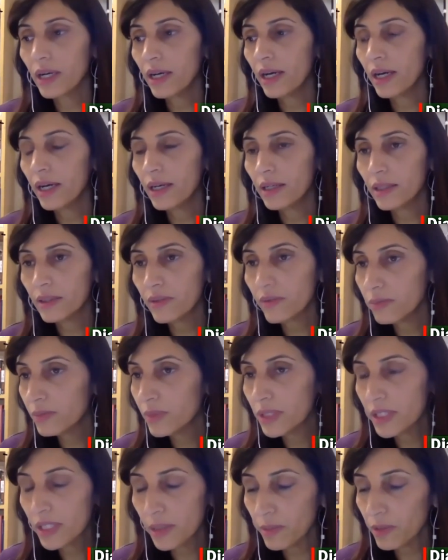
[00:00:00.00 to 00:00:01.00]

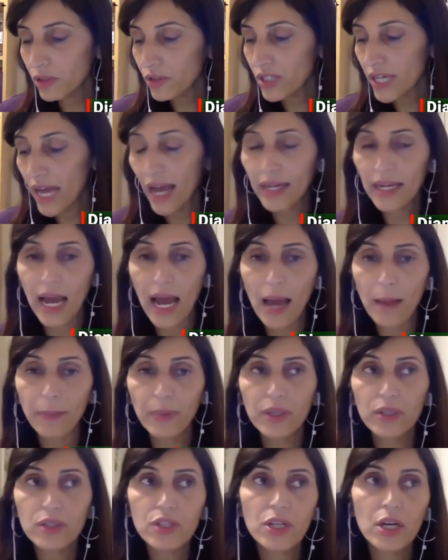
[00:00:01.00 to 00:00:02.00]
attack
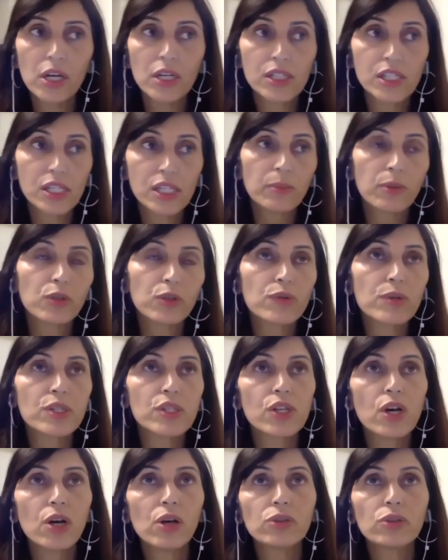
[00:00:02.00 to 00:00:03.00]
happened, similar
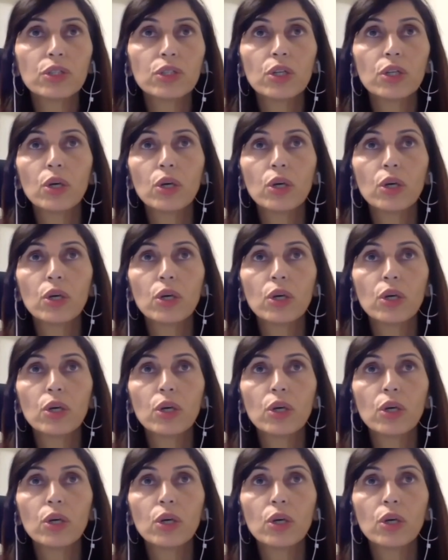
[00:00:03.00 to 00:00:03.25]
result,